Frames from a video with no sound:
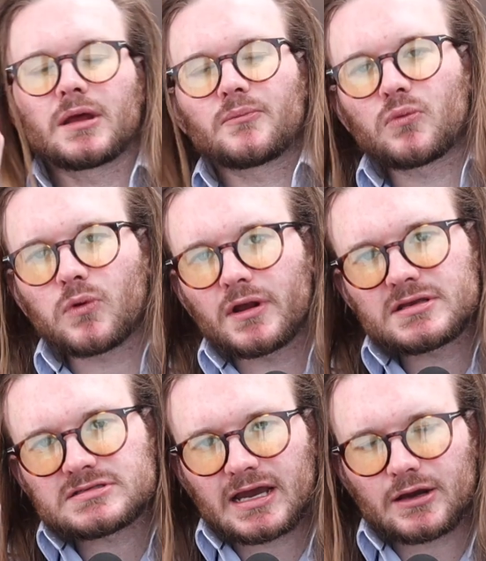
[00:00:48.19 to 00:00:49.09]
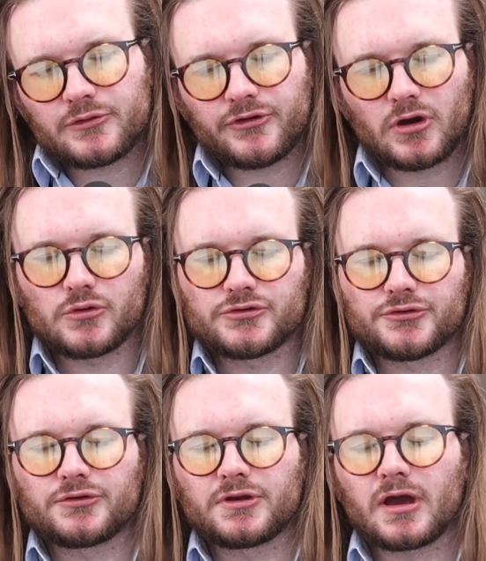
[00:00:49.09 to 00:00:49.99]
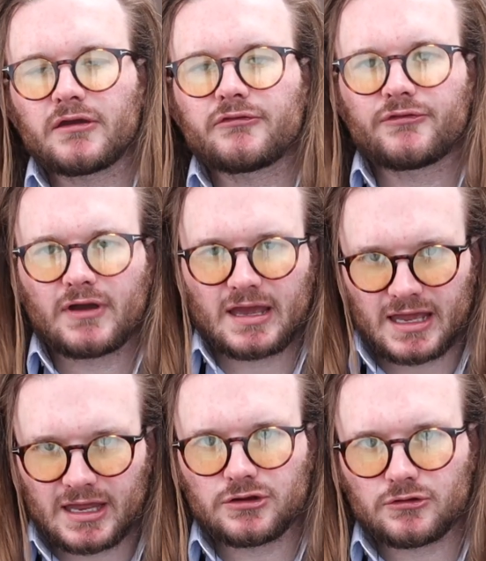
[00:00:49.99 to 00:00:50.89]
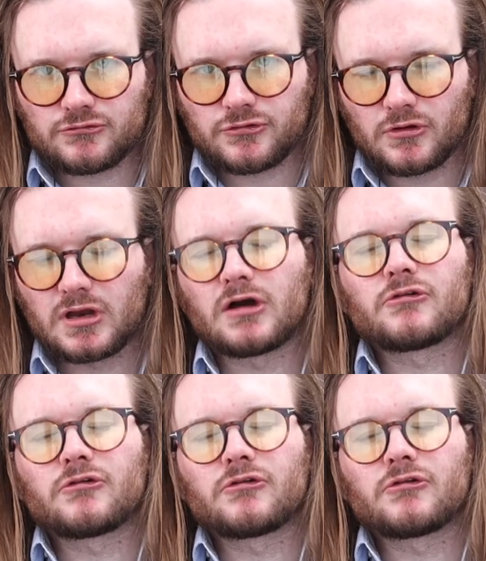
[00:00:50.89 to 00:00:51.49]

Number 1 is how to hold your knife and your ruler.